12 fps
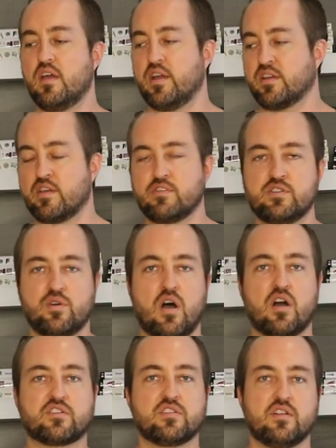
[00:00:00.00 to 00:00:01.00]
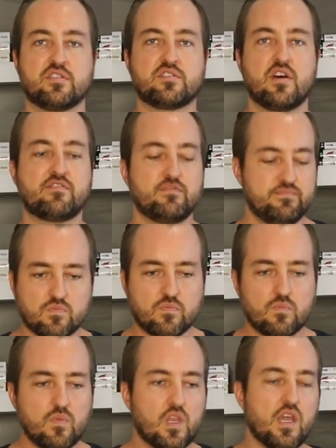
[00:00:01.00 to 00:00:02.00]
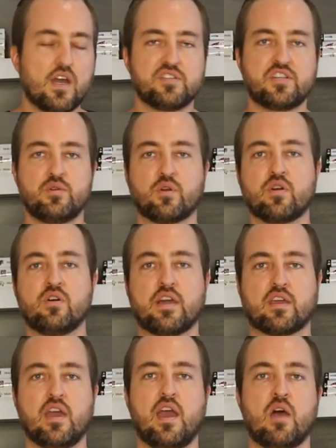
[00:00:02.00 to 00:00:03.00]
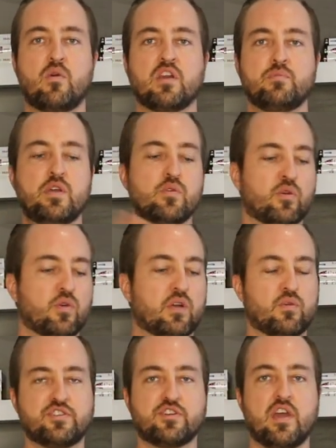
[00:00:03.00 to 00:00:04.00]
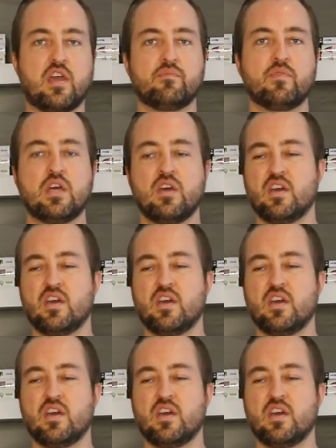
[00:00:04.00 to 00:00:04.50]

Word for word: and given talks and all this stuff. I said to a girl like, "Hey, I want to meet you real quick. What's your name?"